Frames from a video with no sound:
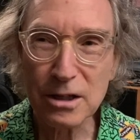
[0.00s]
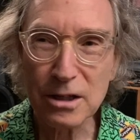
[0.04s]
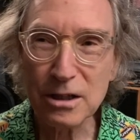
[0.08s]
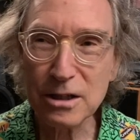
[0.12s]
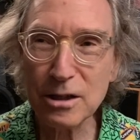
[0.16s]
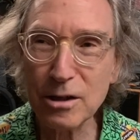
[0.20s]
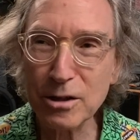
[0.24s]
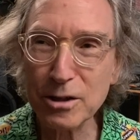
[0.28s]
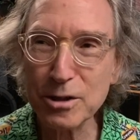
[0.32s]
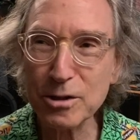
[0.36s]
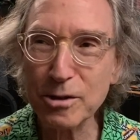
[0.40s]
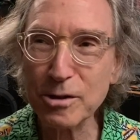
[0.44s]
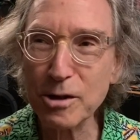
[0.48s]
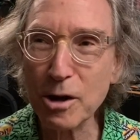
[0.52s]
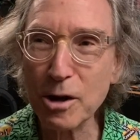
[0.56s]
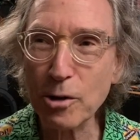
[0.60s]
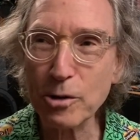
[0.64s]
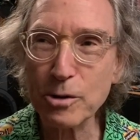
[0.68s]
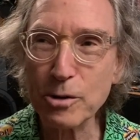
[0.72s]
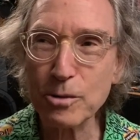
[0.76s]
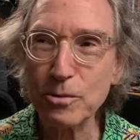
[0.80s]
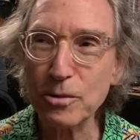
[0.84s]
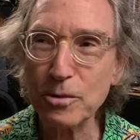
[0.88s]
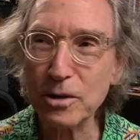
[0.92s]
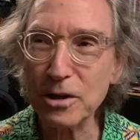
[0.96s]
You go
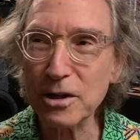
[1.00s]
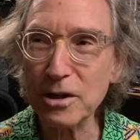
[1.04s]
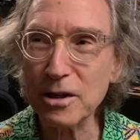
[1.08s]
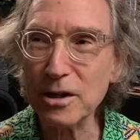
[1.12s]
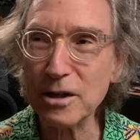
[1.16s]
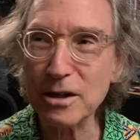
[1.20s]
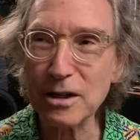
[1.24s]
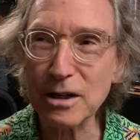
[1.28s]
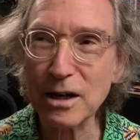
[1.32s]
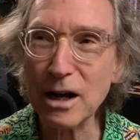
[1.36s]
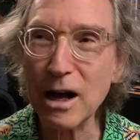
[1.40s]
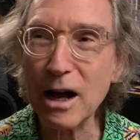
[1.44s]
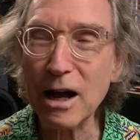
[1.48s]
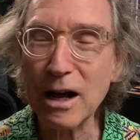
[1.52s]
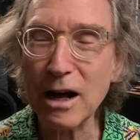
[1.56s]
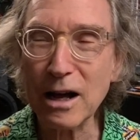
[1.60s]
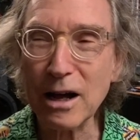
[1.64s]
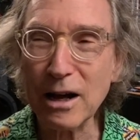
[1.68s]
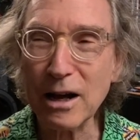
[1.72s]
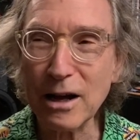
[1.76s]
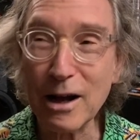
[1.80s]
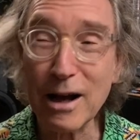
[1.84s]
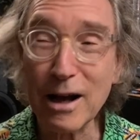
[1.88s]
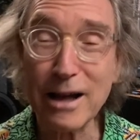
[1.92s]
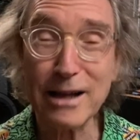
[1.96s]
to a
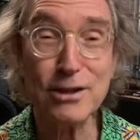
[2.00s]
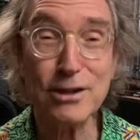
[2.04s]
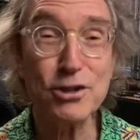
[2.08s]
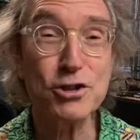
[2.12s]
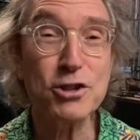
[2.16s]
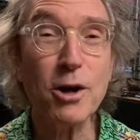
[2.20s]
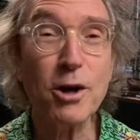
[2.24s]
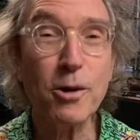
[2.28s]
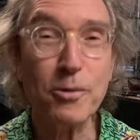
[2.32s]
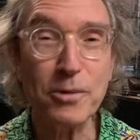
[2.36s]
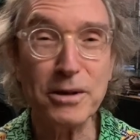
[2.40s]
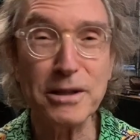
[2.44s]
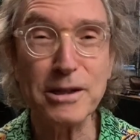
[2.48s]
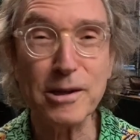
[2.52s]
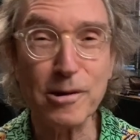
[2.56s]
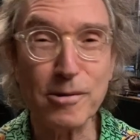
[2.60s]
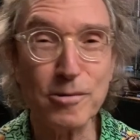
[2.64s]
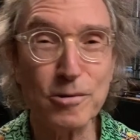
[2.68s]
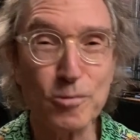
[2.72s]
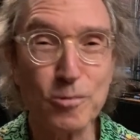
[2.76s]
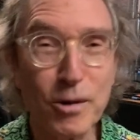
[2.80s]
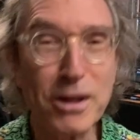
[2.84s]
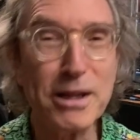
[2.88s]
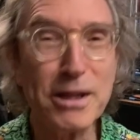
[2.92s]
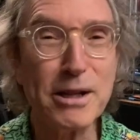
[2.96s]
high-end show when there
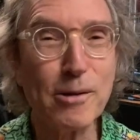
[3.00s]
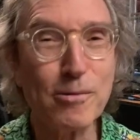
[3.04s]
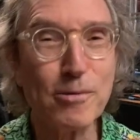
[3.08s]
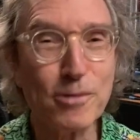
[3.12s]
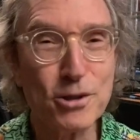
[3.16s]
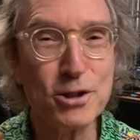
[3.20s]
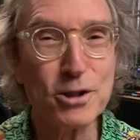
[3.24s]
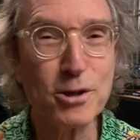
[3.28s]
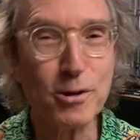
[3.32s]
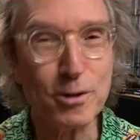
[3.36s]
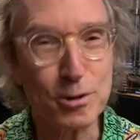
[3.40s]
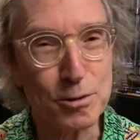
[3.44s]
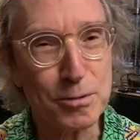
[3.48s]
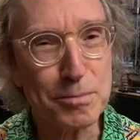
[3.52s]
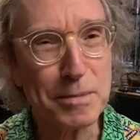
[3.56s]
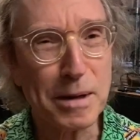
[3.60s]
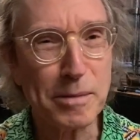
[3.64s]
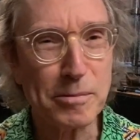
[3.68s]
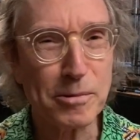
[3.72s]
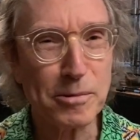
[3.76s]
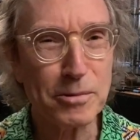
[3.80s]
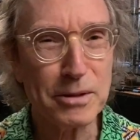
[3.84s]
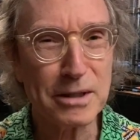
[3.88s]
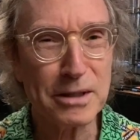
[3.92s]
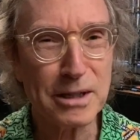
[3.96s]
were shows.
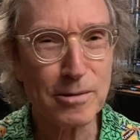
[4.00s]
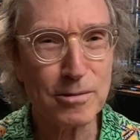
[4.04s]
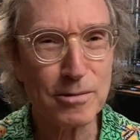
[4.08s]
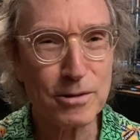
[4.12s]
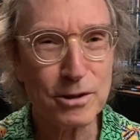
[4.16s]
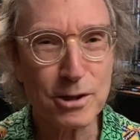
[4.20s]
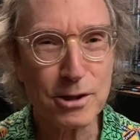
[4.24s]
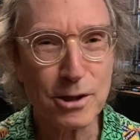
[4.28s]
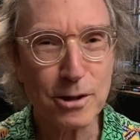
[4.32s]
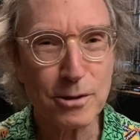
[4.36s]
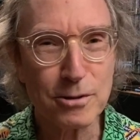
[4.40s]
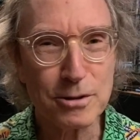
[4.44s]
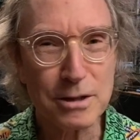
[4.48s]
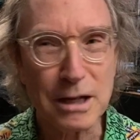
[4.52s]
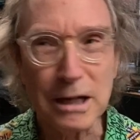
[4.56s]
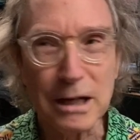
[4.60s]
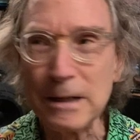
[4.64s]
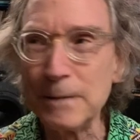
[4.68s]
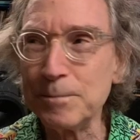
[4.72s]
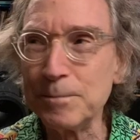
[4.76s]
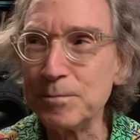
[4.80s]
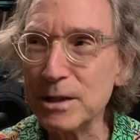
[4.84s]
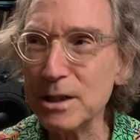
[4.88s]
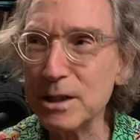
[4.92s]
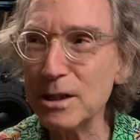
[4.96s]
Remember when there were shows?
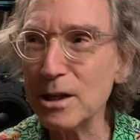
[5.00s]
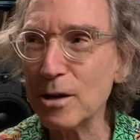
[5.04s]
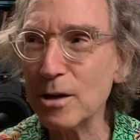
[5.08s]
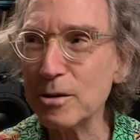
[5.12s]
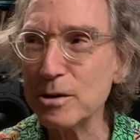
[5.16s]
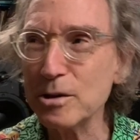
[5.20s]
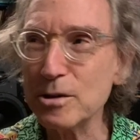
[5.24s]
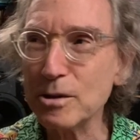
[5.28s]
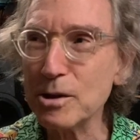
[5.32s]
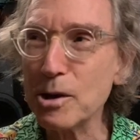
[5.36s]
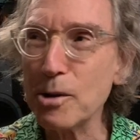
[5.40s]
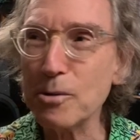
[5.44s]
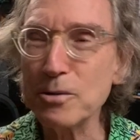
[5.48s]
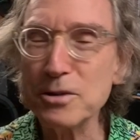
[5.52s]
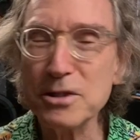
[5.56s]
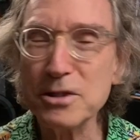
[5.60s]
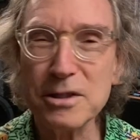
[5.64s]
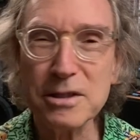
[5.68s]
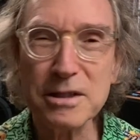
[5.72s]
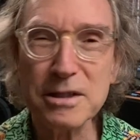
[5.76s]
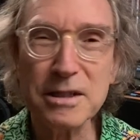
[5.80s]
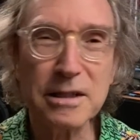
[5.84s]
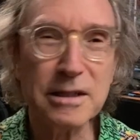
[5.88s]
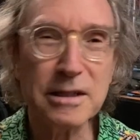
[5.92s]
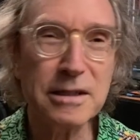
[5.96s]
You'd go into
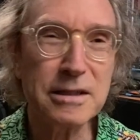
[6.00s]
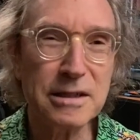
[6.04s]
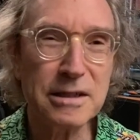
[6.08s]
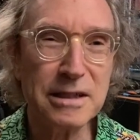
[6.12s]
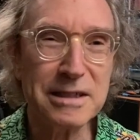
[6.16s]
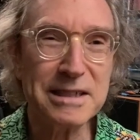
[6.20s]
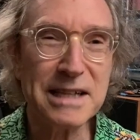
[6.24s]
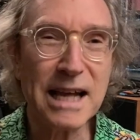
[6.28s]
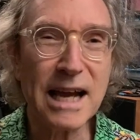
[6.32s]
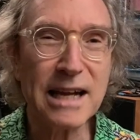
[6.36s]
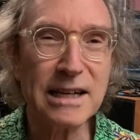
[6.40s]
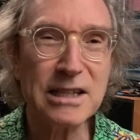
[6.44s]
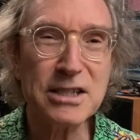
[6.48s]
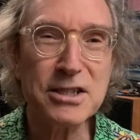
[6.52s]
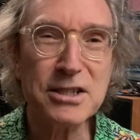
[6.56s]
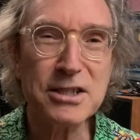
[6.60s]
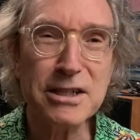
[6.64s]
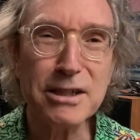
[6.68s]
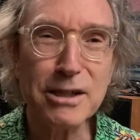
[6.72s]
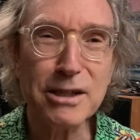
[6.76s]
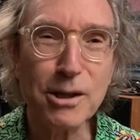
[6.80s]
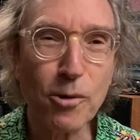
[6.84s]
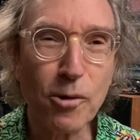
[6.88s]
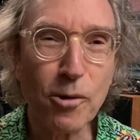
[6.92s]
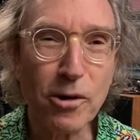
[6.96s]
the
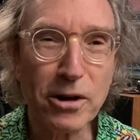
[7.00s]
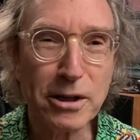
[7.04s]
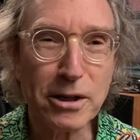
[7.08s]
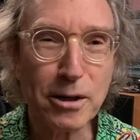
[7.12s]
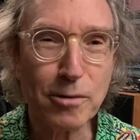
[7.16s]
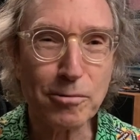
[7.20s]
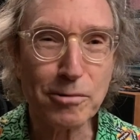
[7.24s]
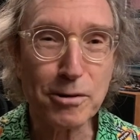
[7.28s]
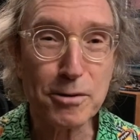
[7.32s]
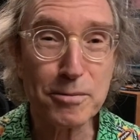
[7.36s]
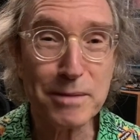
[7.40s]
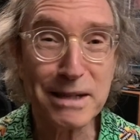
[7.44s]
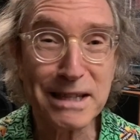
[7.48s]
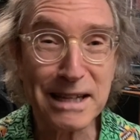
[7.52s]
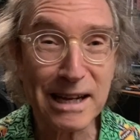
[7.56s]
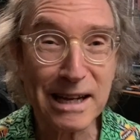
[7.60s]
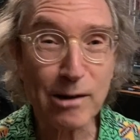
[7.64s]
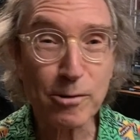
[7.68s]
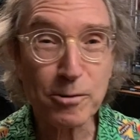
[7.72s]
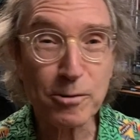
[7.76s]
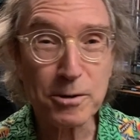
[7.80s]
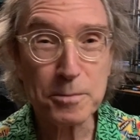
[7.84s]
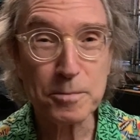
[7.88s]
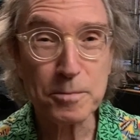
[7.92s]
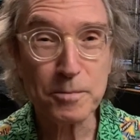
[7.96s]
D'Agostino audio room and
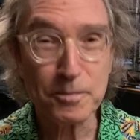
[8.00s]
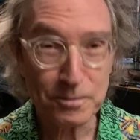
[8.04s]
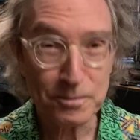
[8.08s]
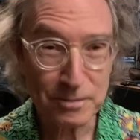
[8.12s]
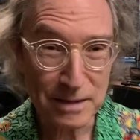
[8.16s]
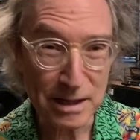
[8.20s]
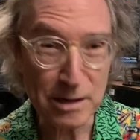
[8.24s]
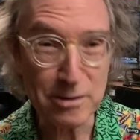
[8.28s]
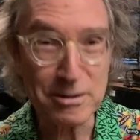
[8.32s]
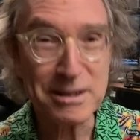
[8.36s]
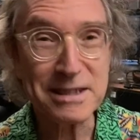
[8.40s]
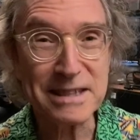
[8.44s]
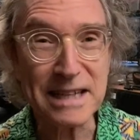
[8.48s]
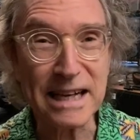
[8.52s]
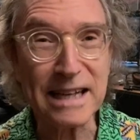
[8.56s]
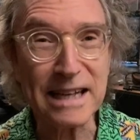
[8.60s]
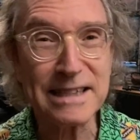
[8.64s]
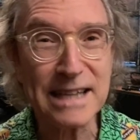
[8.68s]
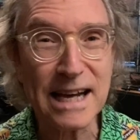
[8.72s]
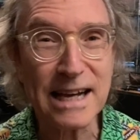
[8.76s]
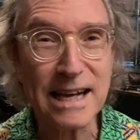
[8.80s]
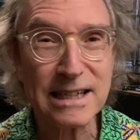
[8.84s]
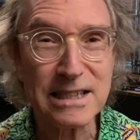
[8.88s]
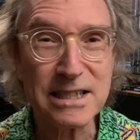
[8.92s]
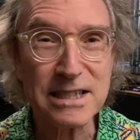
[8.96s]
there's Dan
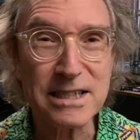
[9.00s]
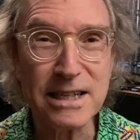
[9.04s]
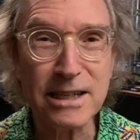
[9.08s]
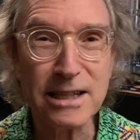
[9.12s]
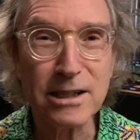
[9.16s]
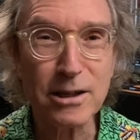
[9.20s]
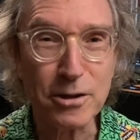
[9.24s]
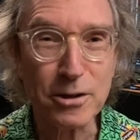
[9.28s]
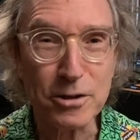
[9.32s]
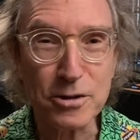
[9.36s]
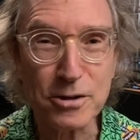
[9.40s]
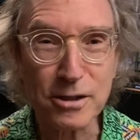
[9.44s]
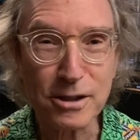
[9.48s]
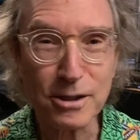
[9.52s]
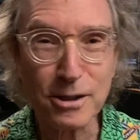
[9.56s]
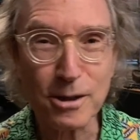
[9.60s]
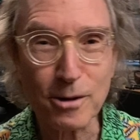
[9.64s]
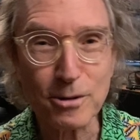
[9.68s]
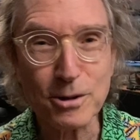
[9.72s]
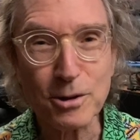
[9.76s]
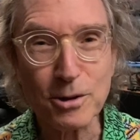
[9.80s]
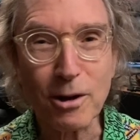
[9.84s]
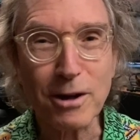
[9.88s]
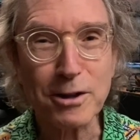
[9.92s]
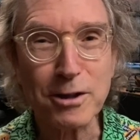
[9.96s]
D'Agostino. You could go
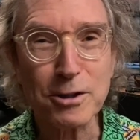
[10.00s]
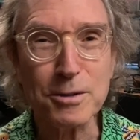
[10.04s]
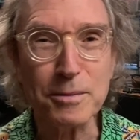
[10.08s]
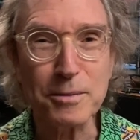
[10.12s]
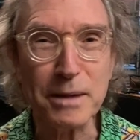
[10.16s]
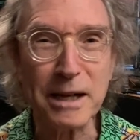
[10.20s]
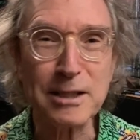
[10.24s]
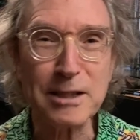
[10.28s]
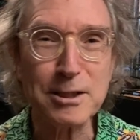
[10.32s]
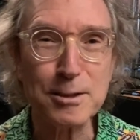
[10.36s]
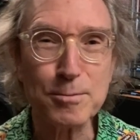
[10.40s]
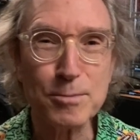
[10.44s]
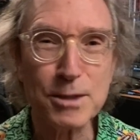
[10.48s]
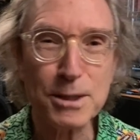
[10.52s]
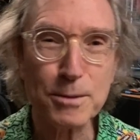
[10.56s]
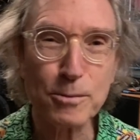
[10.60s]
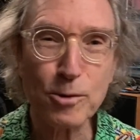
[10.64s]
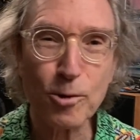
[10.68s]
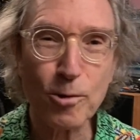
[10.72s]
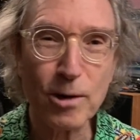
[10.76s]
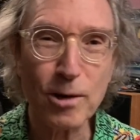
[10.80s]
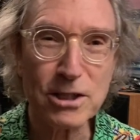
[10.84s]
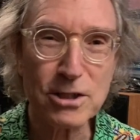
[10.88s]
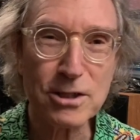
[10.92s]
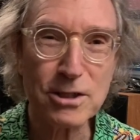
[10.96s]
talk to him, ask him some
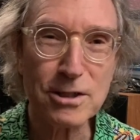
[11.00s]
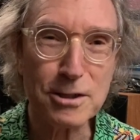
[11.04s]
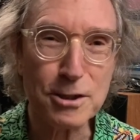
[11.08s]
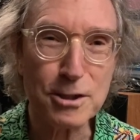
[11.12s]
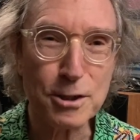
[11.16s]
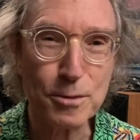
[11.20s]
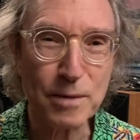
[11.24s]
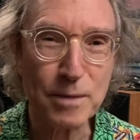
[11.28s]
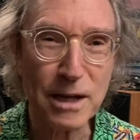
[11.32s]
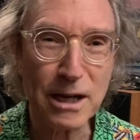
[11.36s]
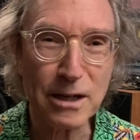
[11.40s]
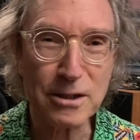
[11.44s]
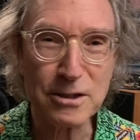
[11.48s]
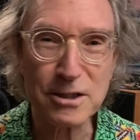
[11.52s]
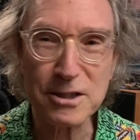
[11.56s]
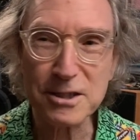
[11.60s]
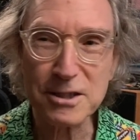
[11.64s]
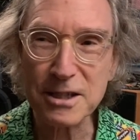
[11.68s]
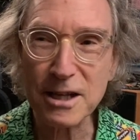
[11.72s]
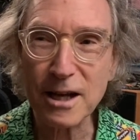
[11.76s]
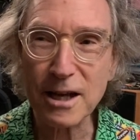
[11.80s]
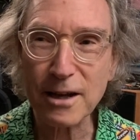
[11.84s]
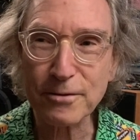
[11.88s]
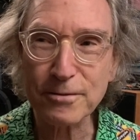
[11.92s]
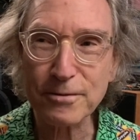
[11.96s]
questions about his
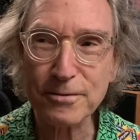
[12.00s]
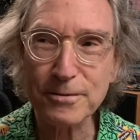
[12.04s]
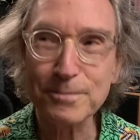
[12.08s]
stuff.